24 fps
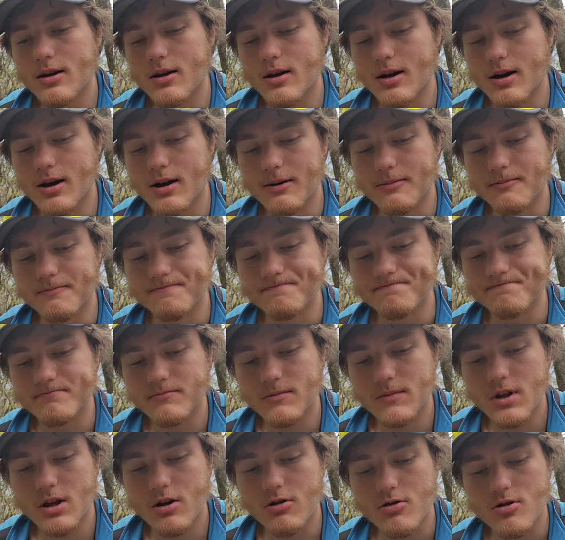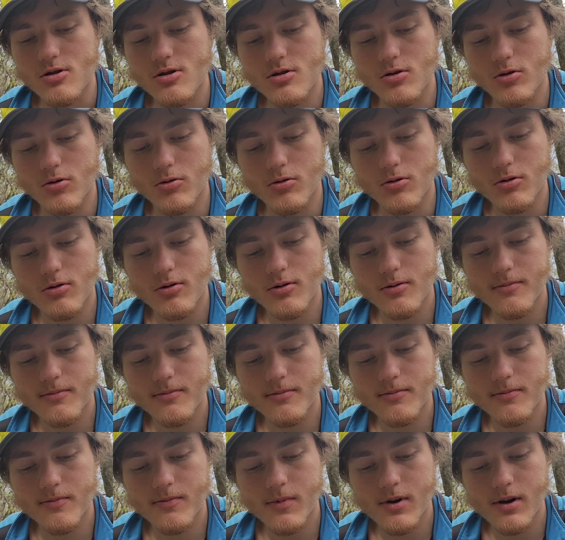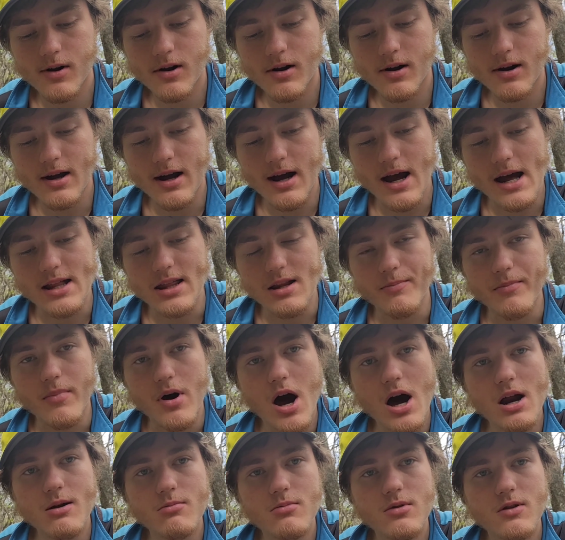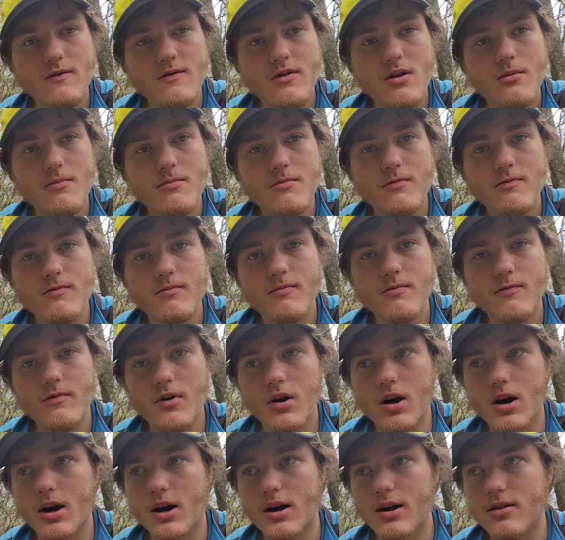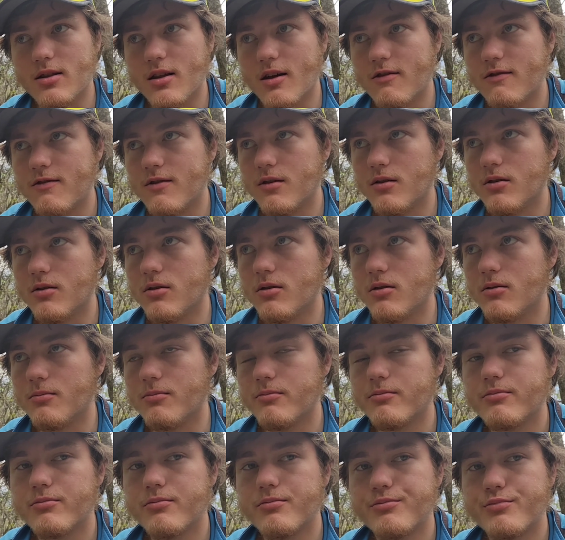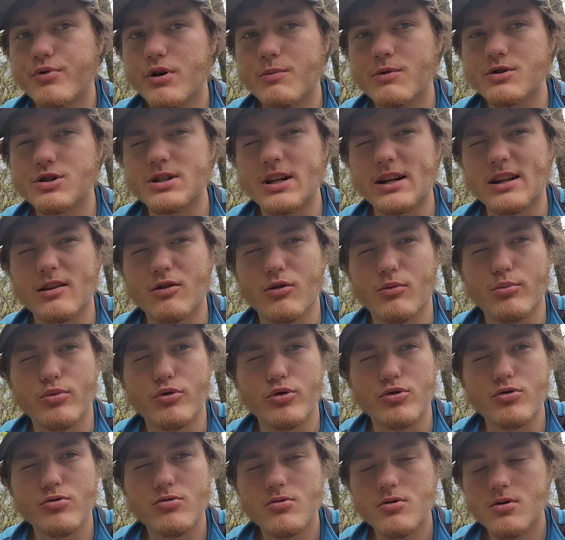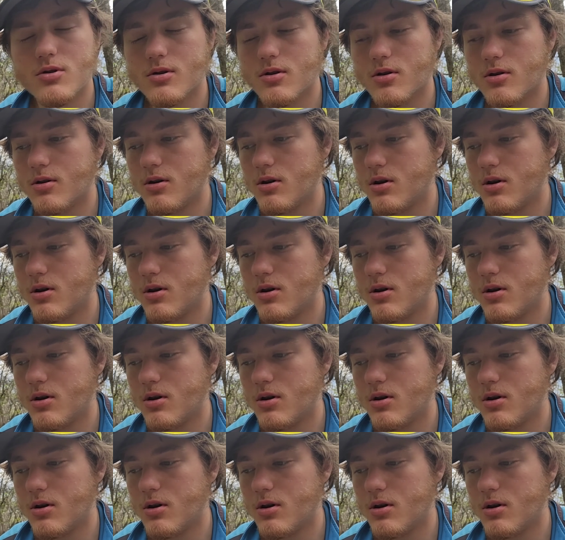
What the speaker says: They're sore, and the bottoms of them, they feel pretty much like they're bruised.